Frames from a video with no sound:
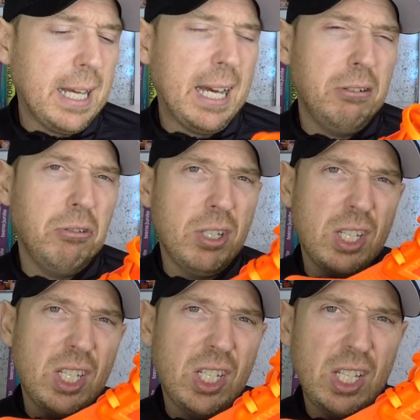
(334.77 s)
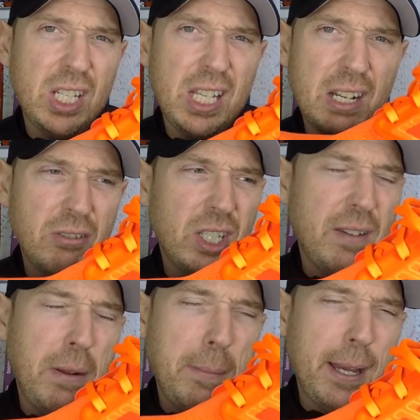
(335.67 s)

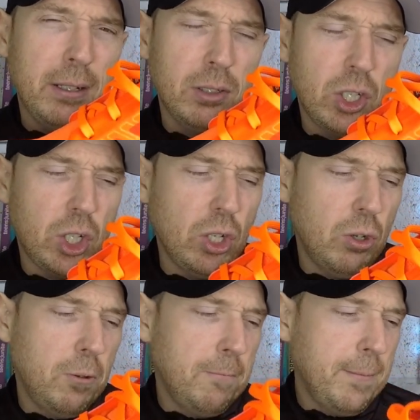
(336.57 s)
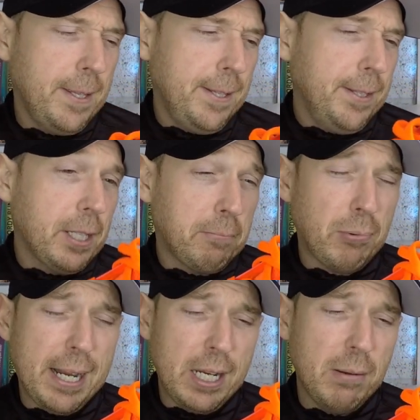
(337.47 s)
£160–170 on a shoe that's
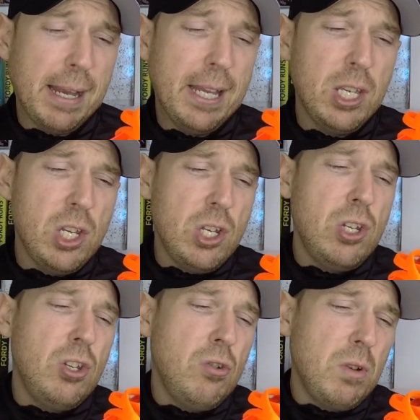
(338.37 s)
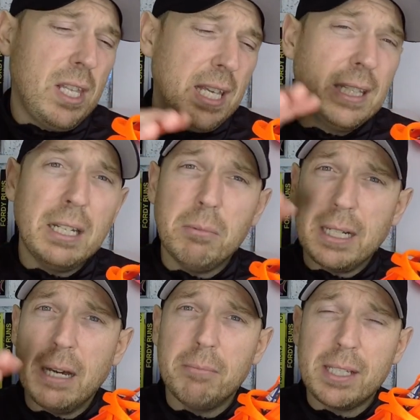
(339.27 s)
brand new out, you would think that it would
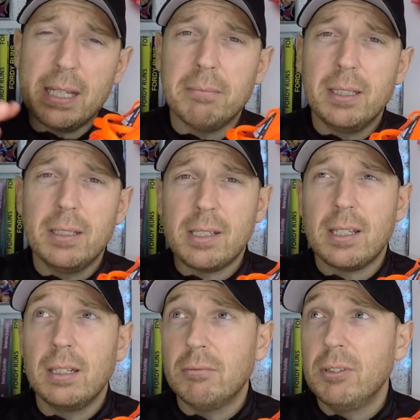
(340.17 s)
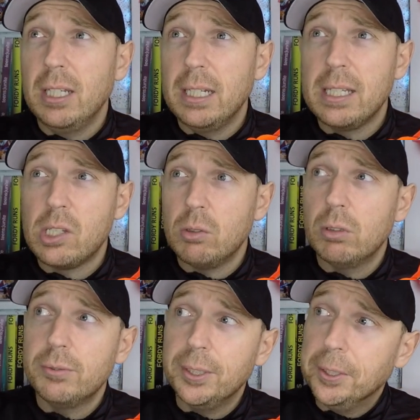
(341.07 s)
come with something that's going to really
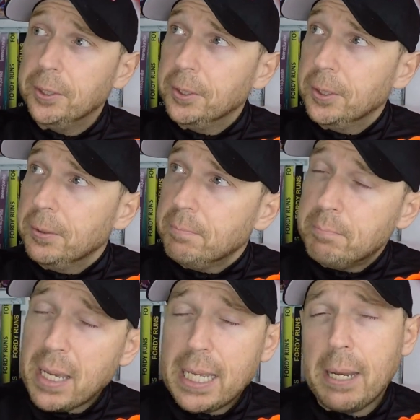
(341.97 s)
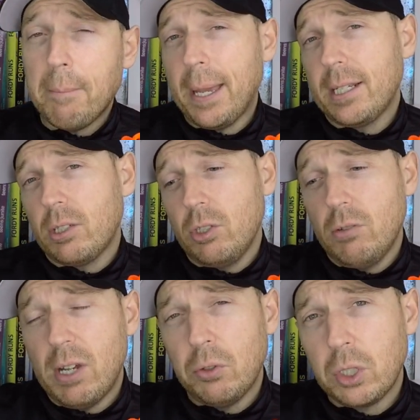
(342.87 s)
sort of make an impact on
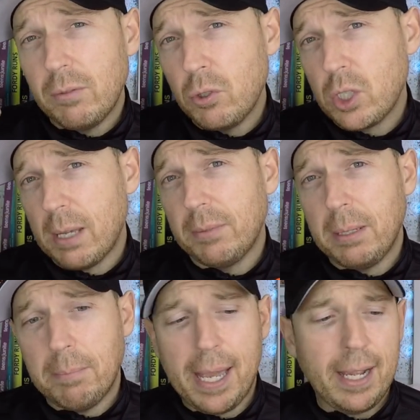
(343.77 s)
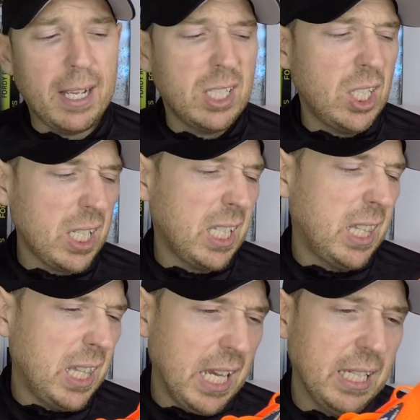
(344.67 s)
your run or give you something back. I just
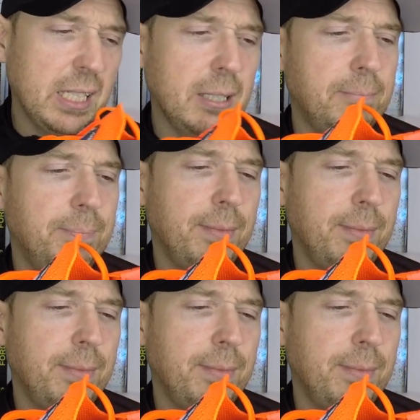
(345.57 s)
think